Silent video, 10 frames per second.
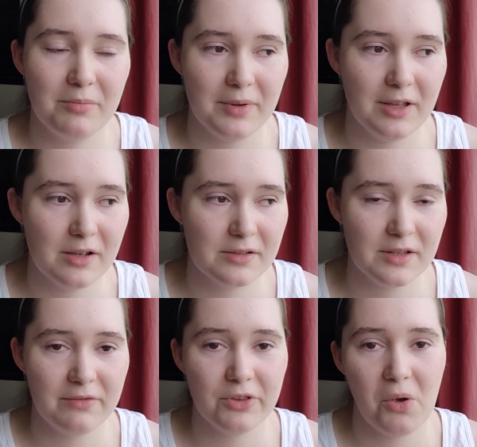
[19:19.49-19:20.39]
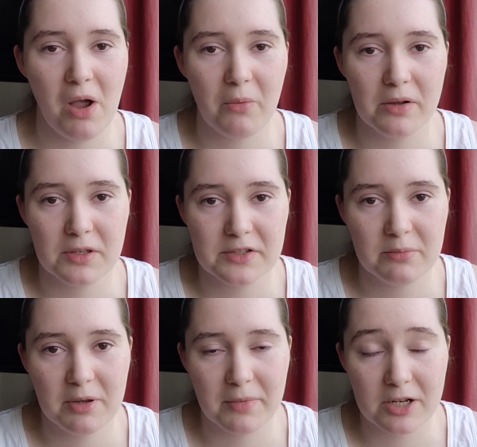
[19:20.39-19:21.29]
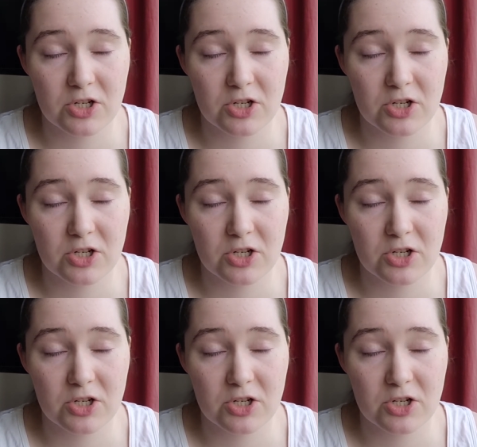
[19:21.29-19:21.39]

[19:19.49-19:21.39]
because even though I want this to be my